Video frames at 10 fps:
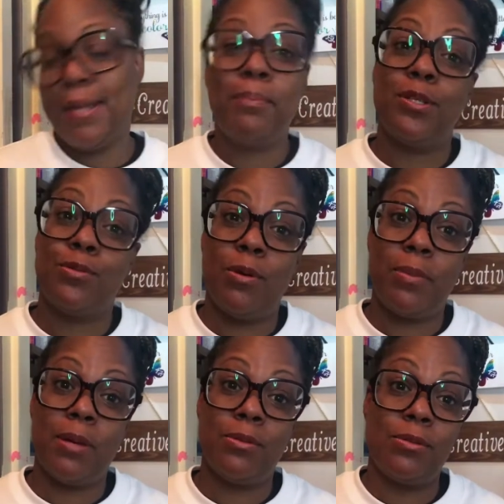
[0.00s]
But you won't be
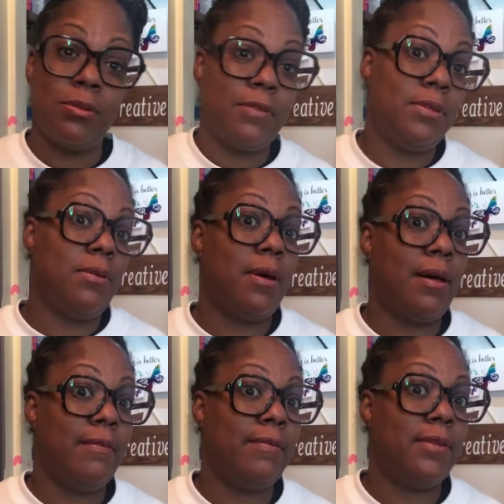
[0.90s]
able to do it if you don't
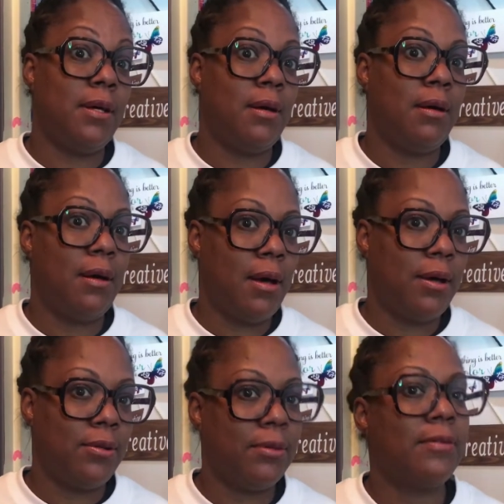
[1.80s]
have
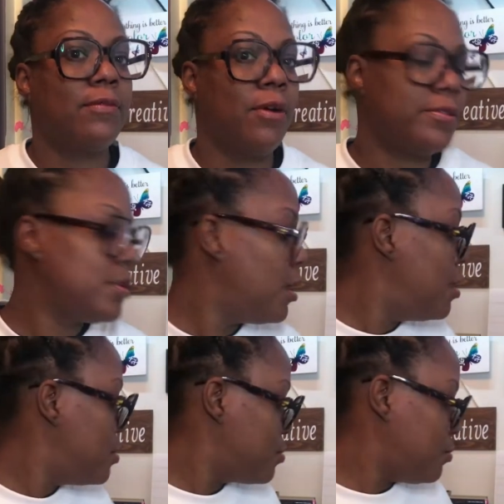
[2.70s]
iron-on, of course.
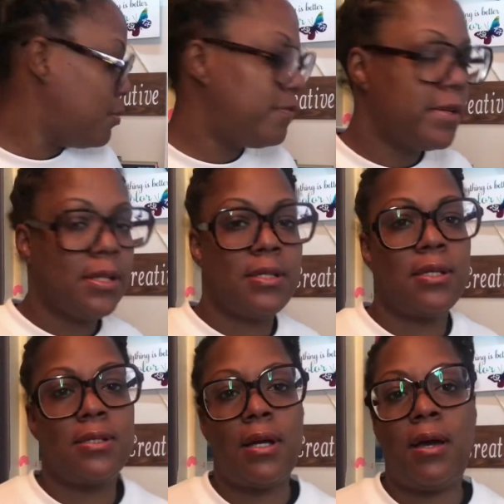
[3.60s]
So don't forget to
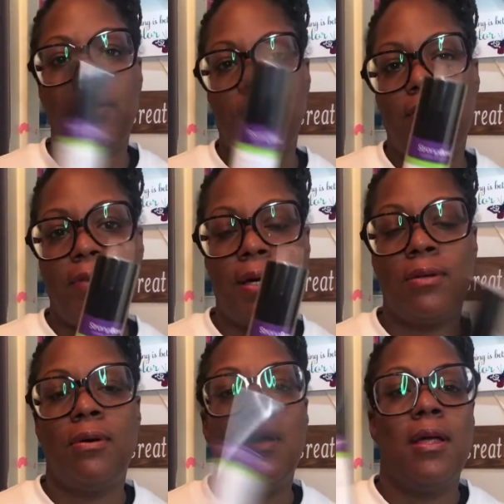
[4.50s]
get the iron-on
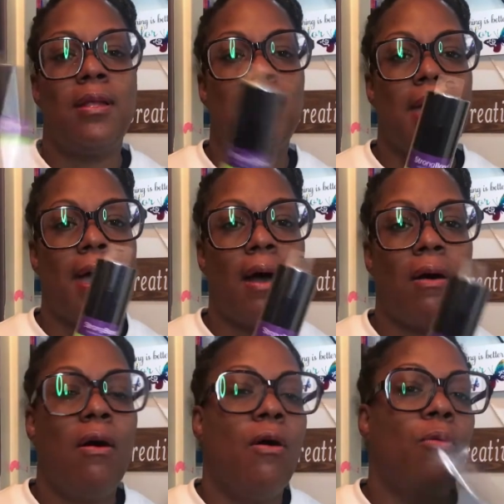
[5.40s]
vinyl. Now,
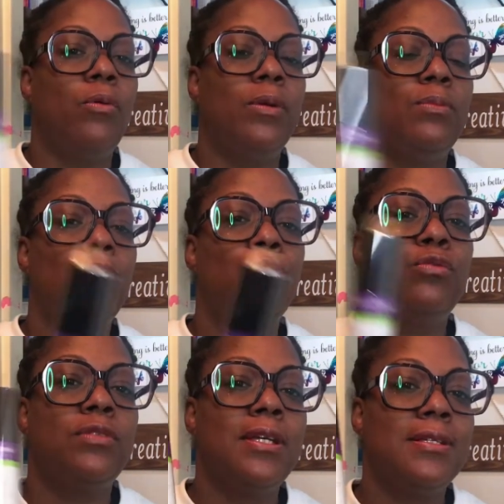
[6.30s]
when we move
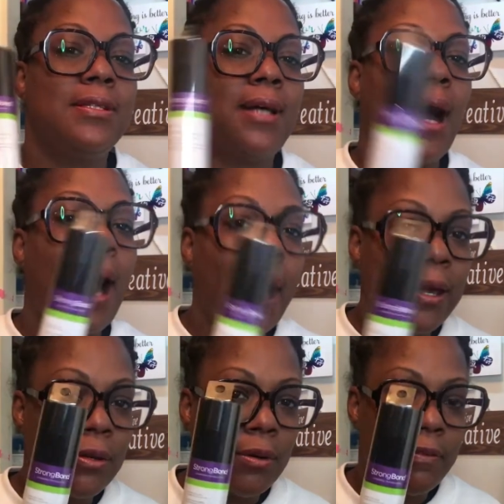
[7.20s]
into the
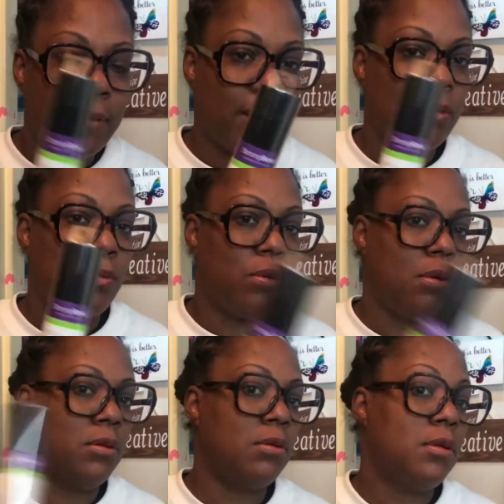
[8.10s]
iron-on vinyl
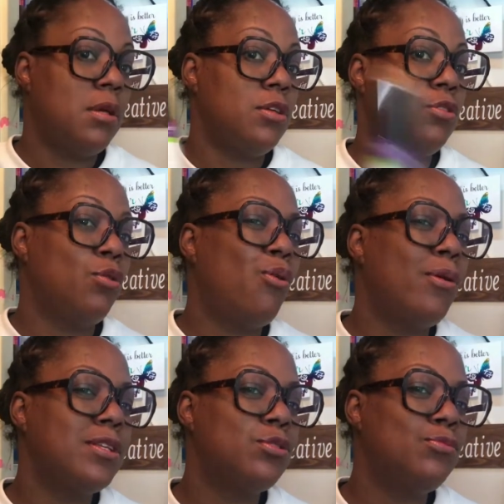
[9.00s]
world, you're
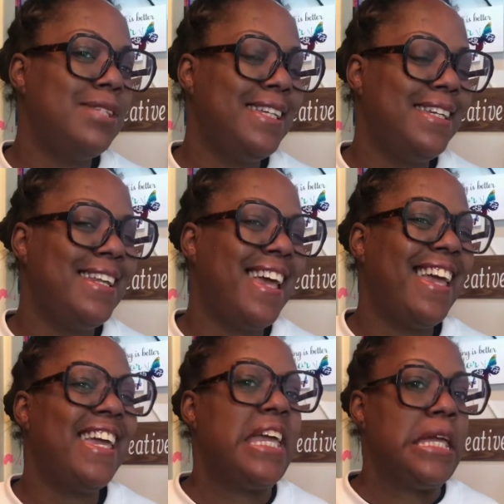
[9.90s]
going to need
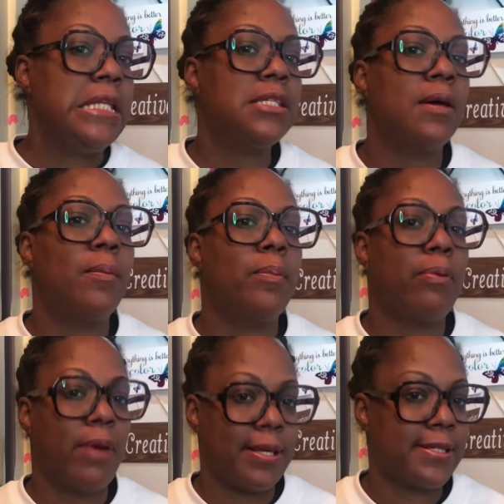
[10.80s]
a heat
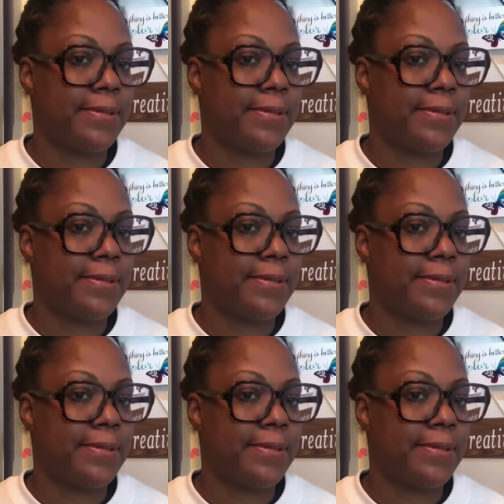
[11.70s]
press.